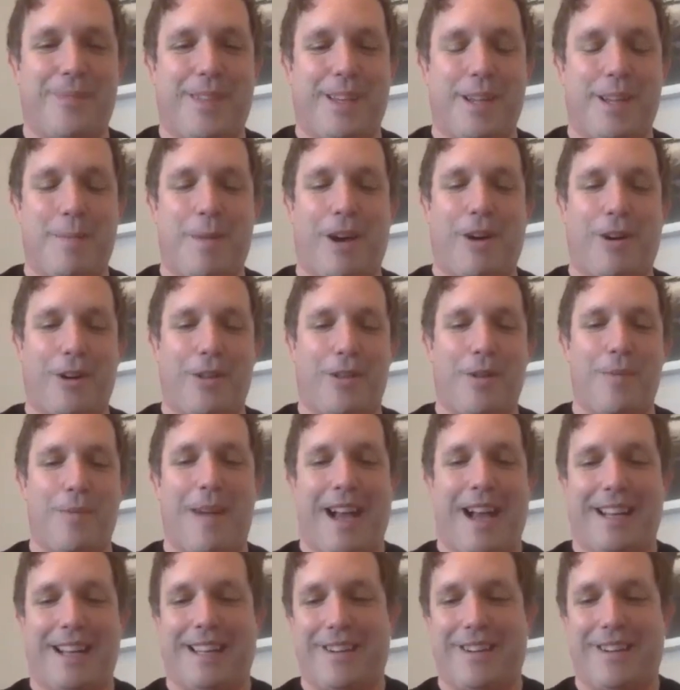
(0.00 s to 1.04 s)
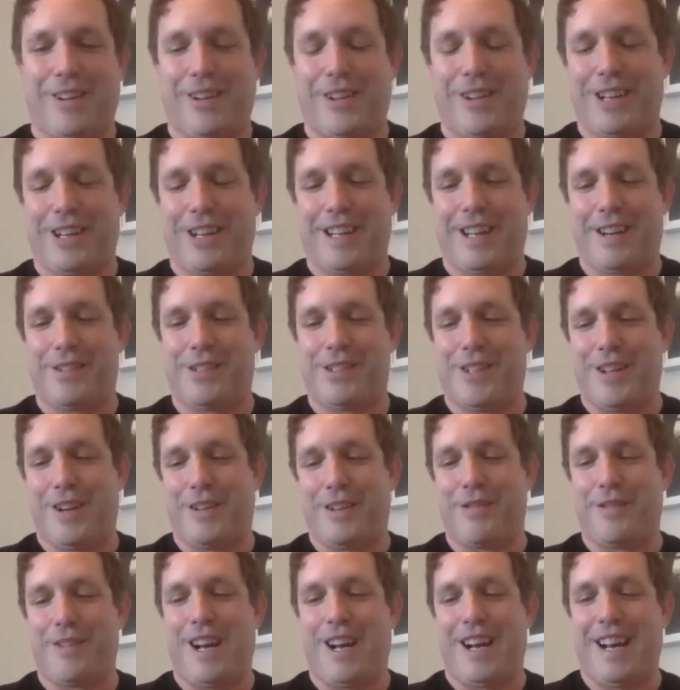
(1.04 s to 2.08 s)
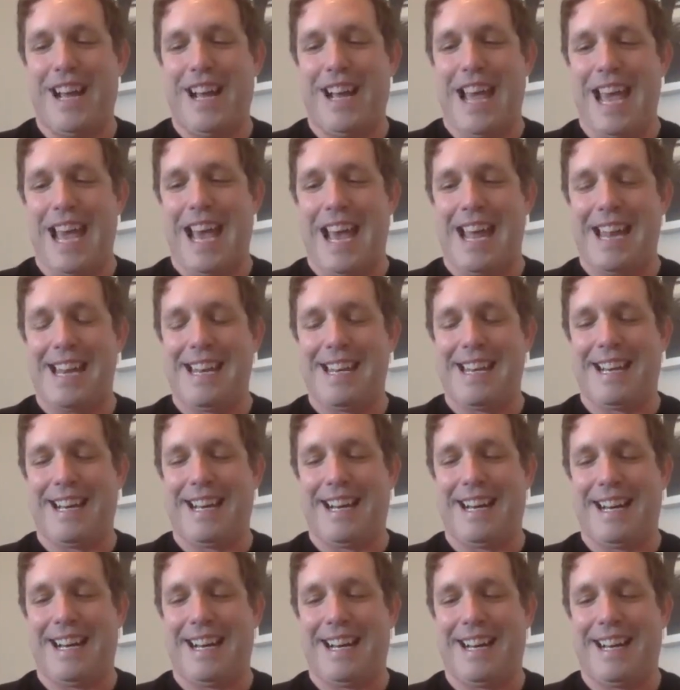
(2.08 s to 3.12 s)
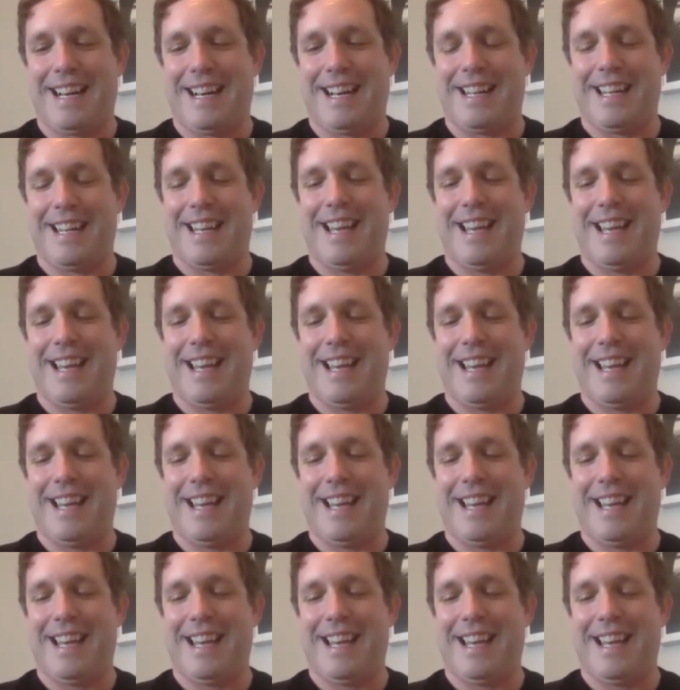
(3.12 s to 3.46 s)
thinking about Arthur Machen and all that kind of stuff, uh, and uh,